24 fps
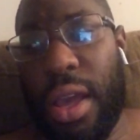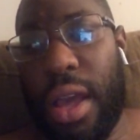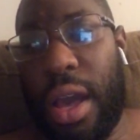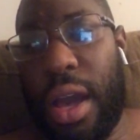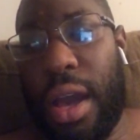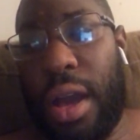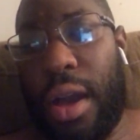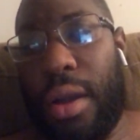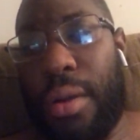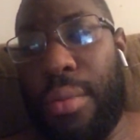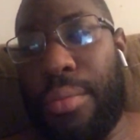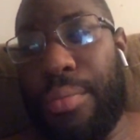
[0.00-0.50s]

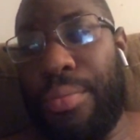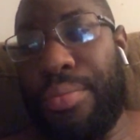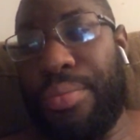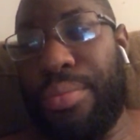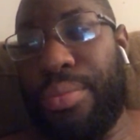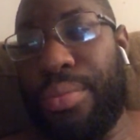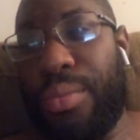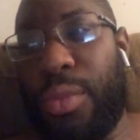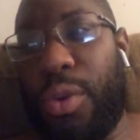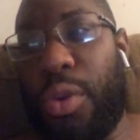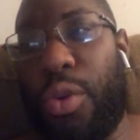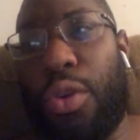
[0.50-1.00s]
um,
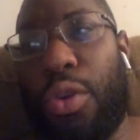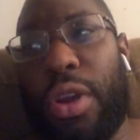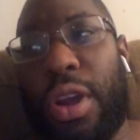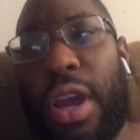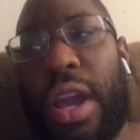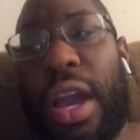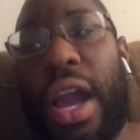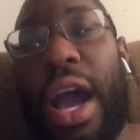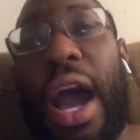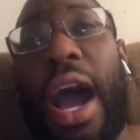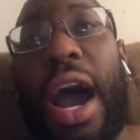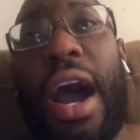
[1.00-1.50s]
or
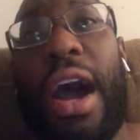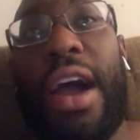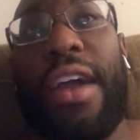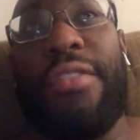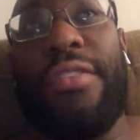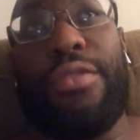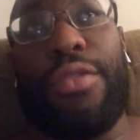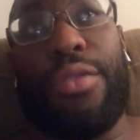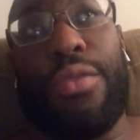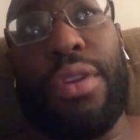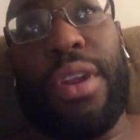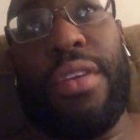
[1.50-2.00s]
high
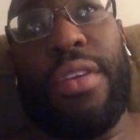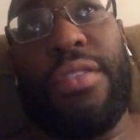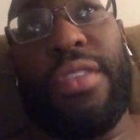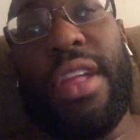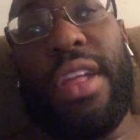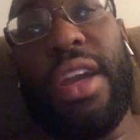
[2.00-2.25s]
for whatever